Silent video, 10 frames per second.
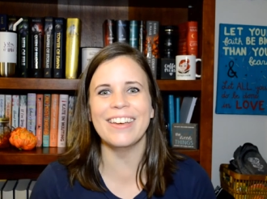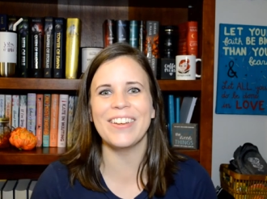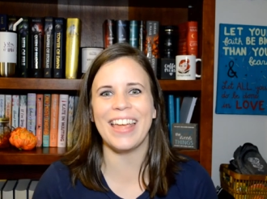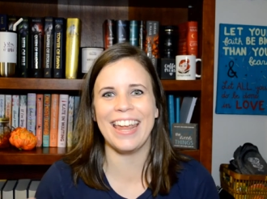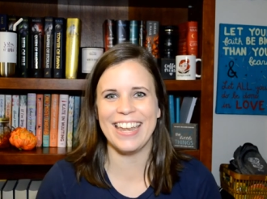
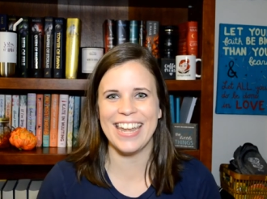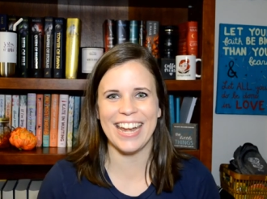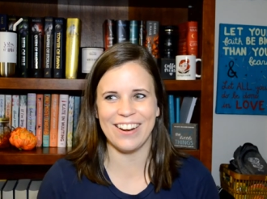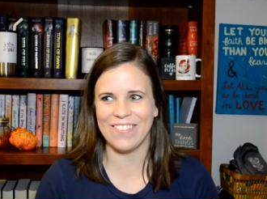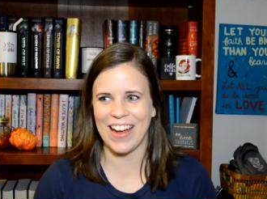in
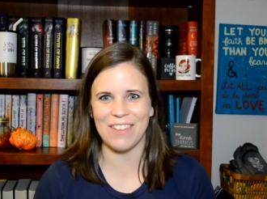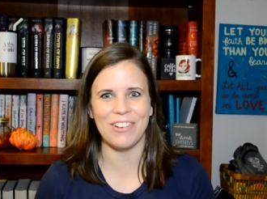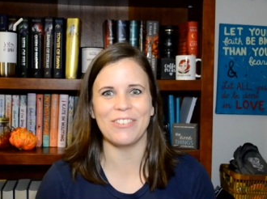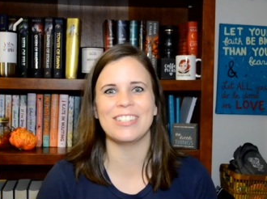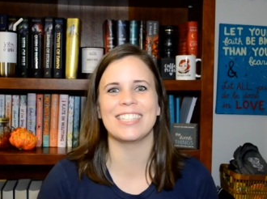
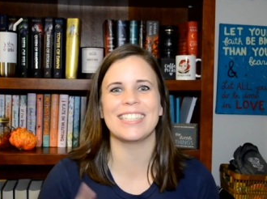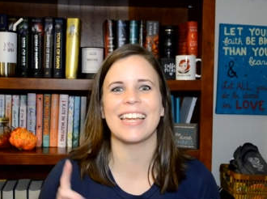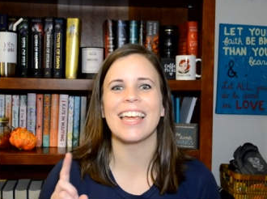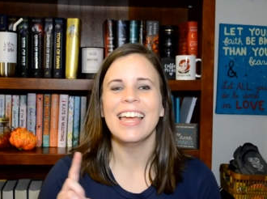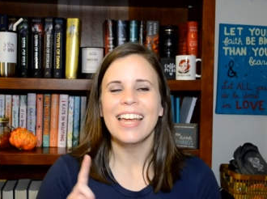NaNoWriMo, which is
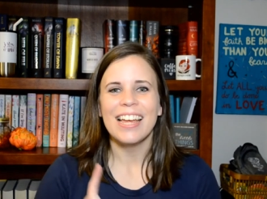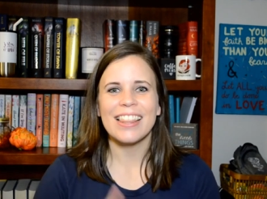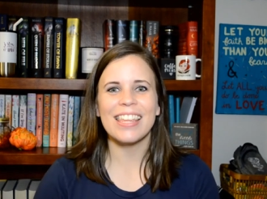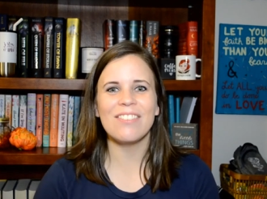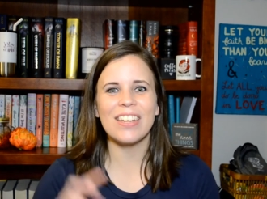like
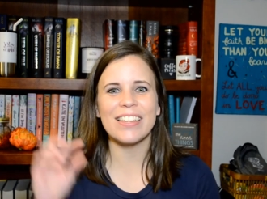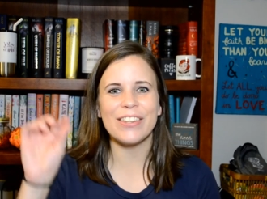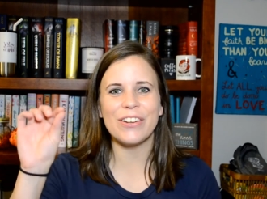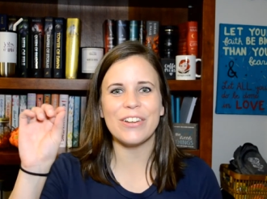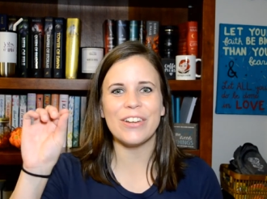leaving
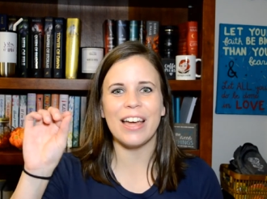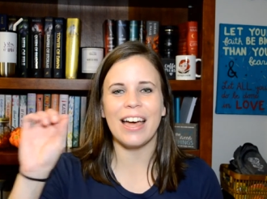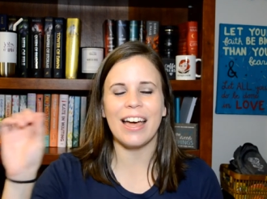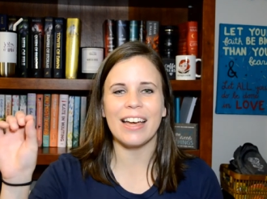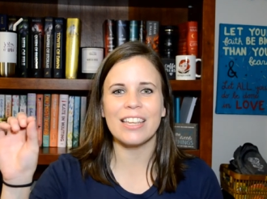little
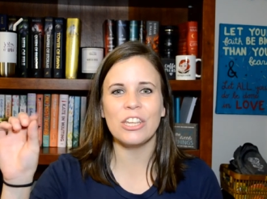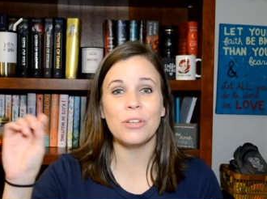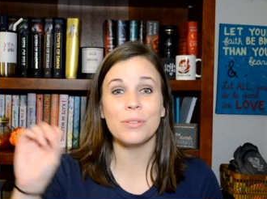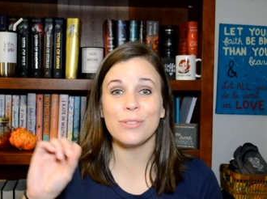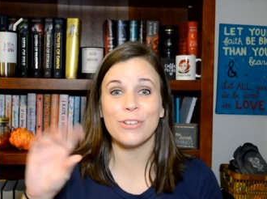uh,
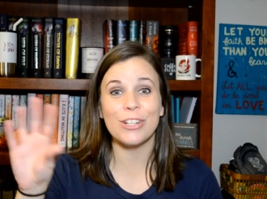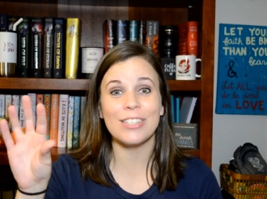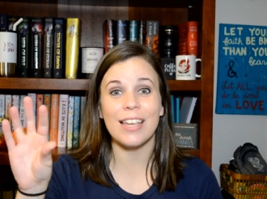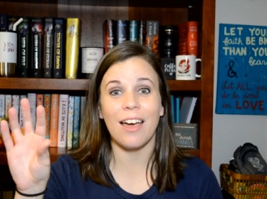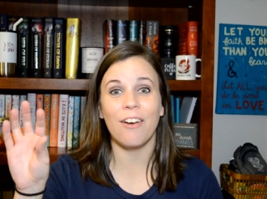cues for
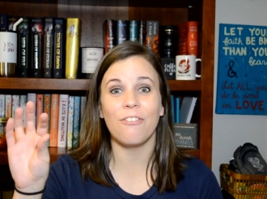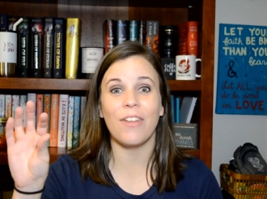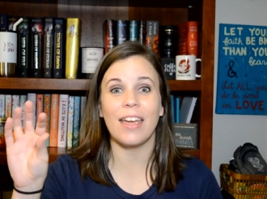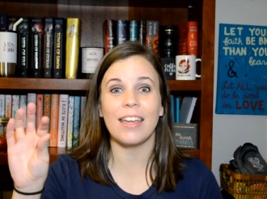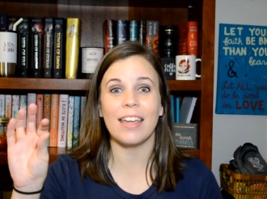yourself,
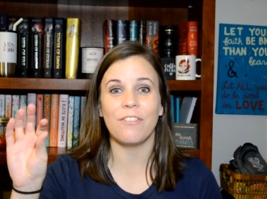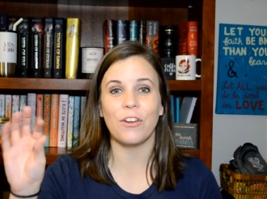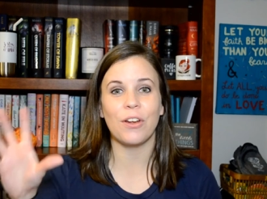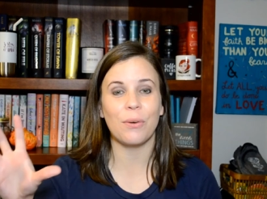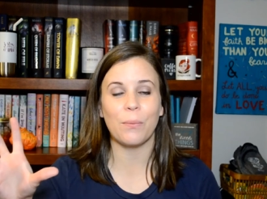like if
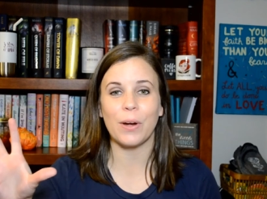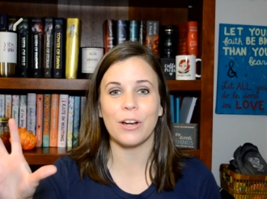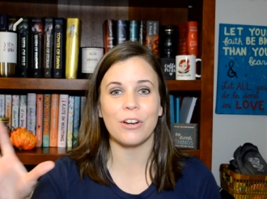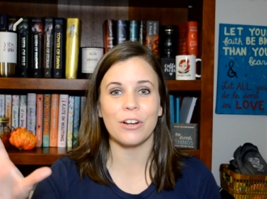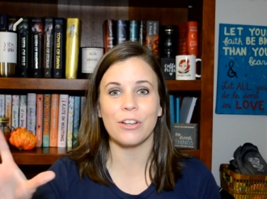you're in
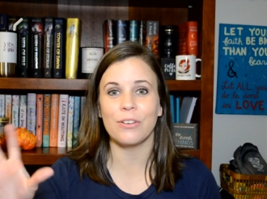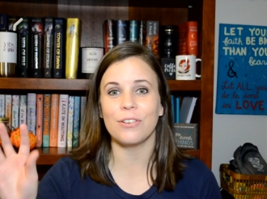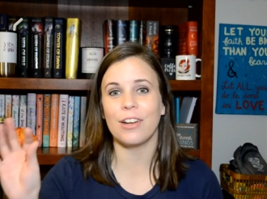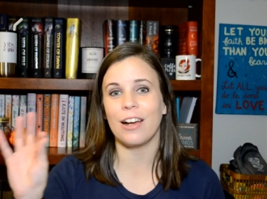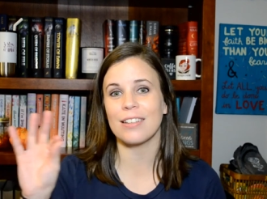Word or
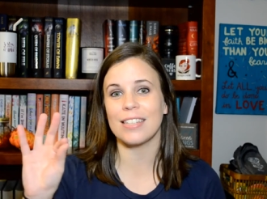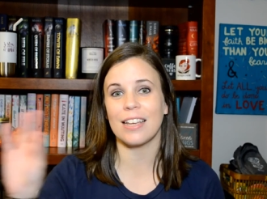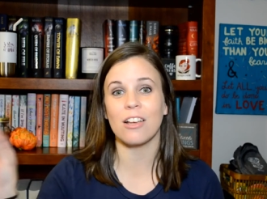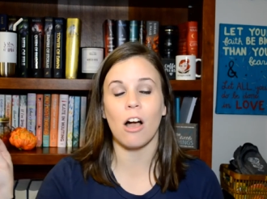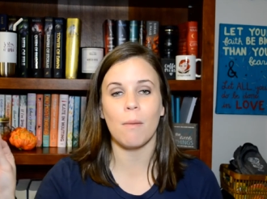Google Docs,
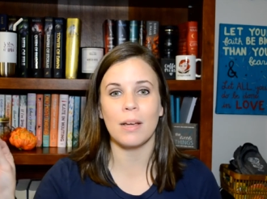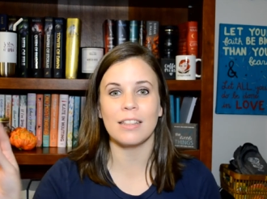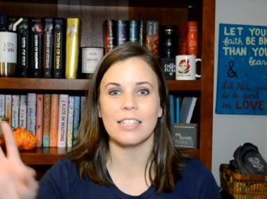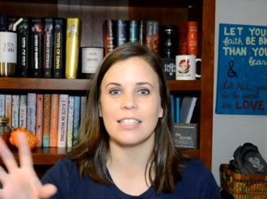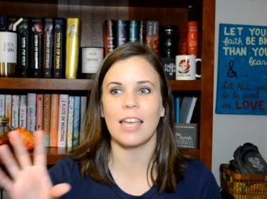like a comment
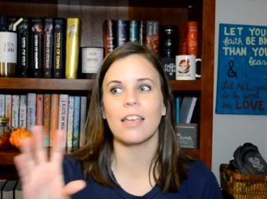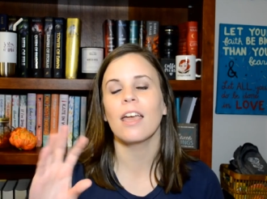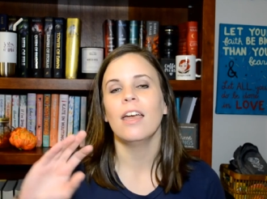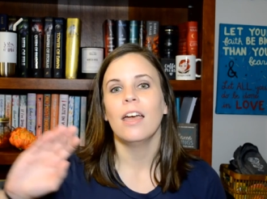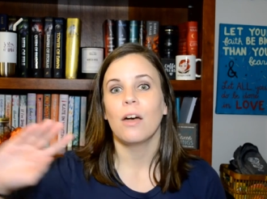that's like,
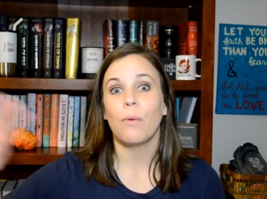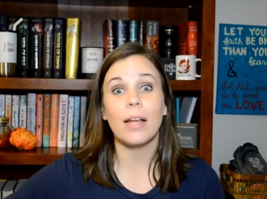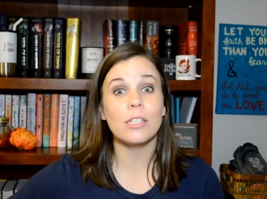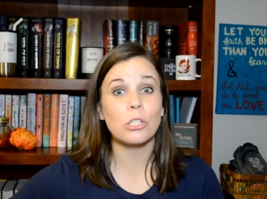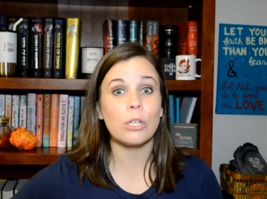
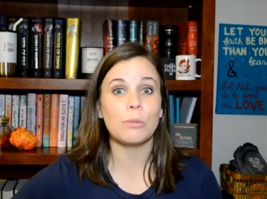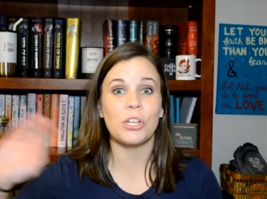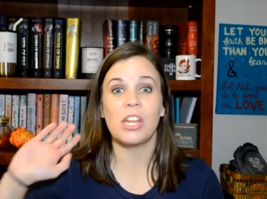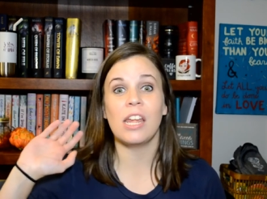write description